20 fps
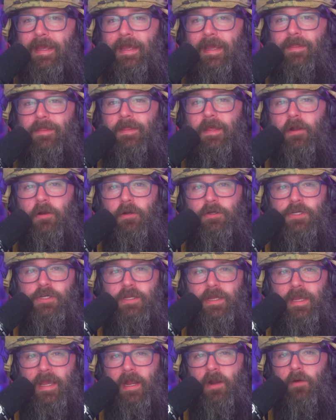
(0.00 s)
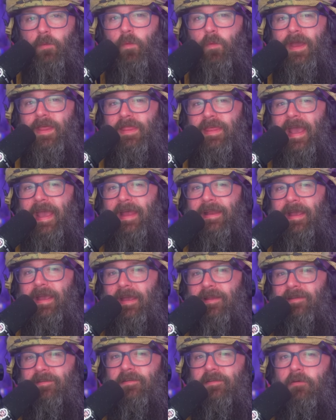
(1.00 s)
in the urgent care with an
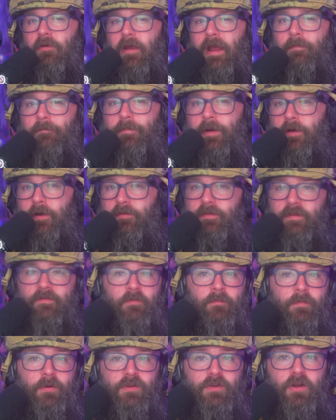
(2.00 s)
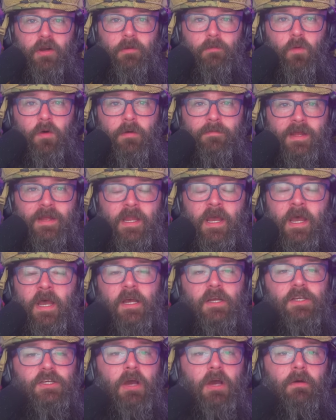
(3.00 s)
Instagram post of a perturbed woman
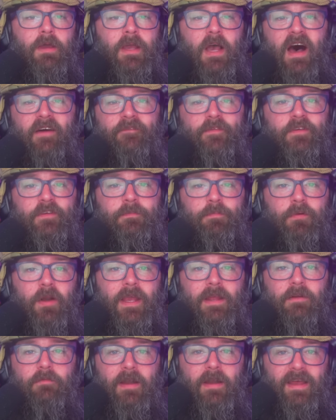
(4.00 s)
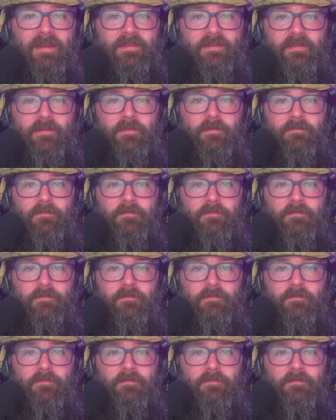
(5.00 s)
showing off a sprained wrist.